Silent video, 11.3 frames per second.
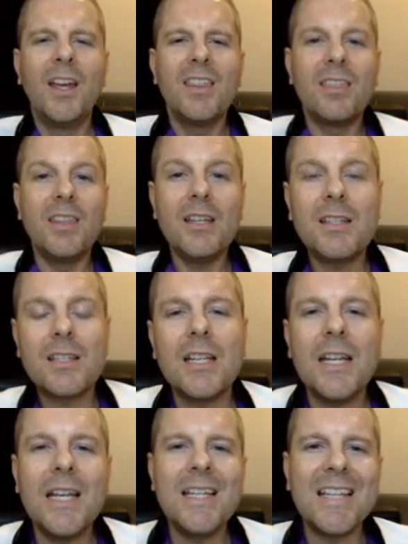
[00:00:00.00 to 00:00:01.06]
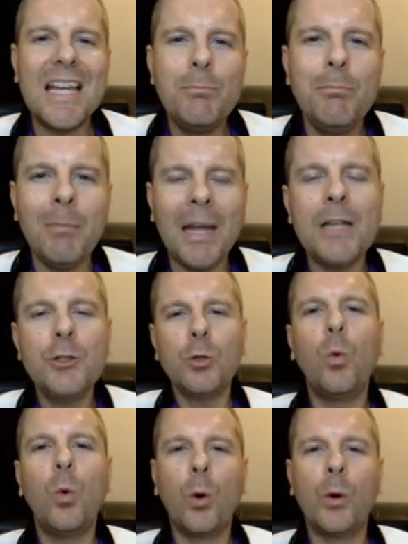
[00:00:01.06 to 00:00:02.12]
This is a major
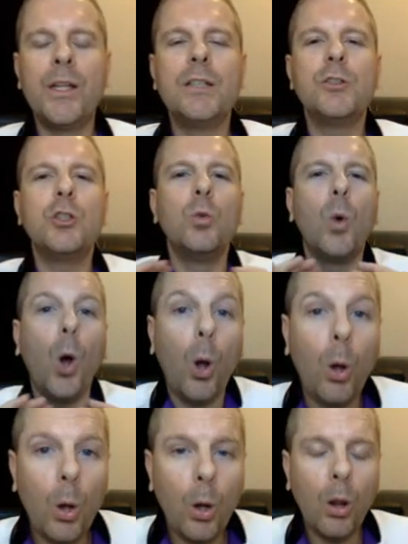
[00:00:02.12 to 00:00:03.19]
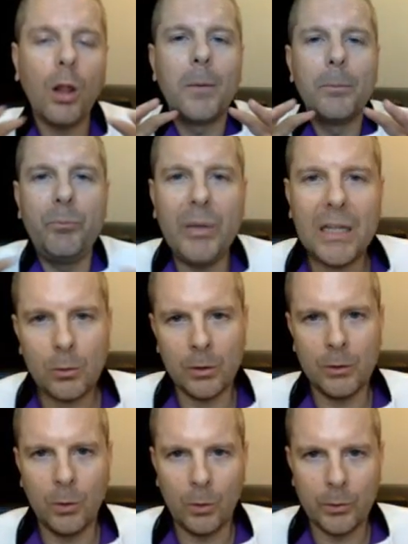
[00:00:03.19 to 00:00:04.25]
warning to all
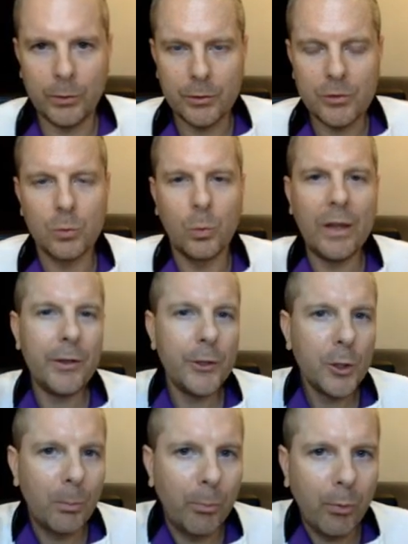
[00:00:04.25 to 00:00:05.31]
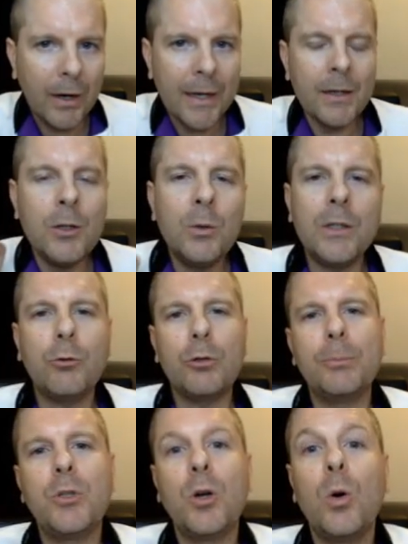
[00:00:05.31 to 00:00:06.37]
Bitcoin holders, whether you're brand new in
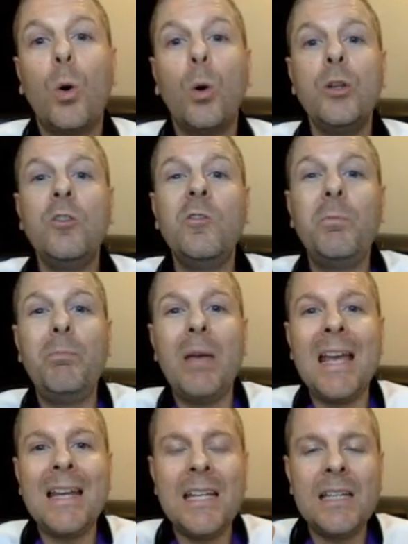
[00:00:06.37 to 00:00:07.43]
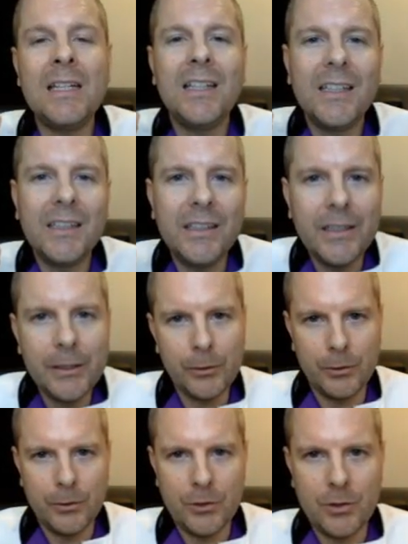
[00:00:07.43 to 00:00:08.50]
crypto or you've been in
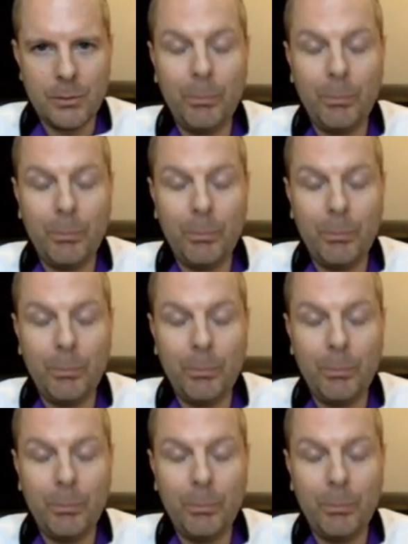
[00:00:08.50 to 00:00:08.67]
years.